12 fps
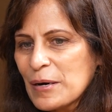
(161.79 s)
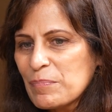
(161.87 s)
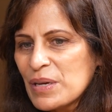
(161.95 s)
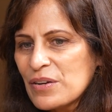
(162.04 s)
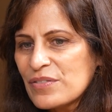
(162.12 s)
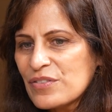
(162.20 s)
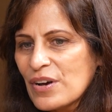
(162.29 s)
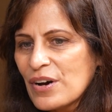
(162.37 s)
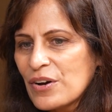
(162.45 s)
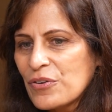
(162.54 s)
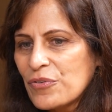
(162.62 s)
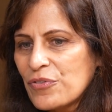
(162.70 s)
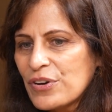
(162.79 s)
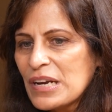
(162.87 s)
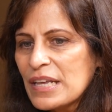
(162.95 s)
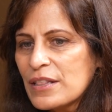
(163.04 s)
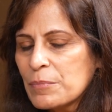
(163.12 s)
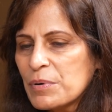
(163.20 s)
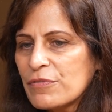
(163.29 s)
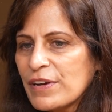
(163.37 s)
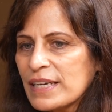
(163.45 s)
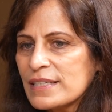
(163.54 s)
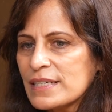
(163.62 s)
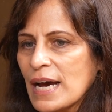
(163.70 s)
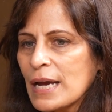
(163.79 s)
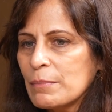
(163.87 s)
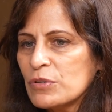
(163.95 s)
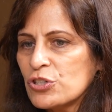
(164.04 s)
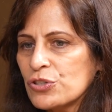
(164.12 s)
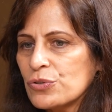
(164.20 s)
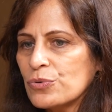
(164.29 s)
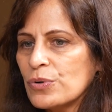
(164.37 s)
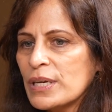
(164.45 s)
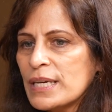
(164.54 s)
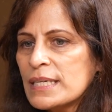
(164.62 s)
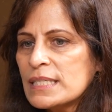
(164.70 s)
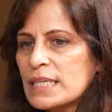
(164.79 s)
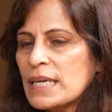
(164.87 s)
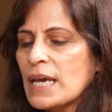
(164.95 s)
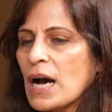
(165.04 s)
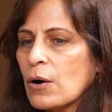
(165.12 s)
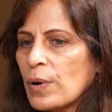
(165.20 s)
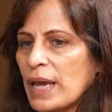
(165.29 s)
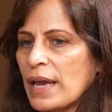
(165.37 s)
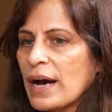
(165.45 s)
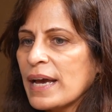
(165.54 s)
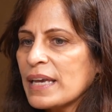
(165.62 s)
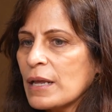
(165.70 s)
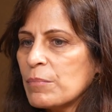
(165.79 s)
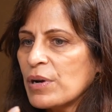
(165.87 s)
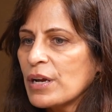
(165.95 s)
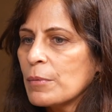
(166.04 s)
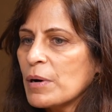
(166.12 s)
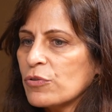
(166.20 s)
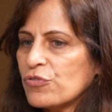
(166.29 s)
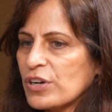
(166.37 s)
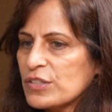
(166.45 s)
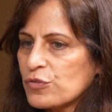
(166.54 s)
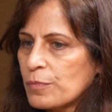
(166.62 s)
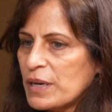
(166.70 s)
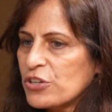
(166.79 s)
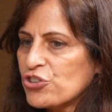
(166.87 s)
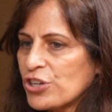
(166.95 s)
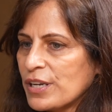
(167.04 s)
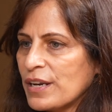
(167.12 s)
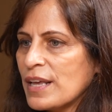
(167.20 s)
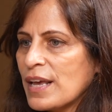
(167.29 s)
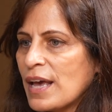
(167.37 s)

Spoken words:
it's really the perfect time to see how AI can bring about transformation.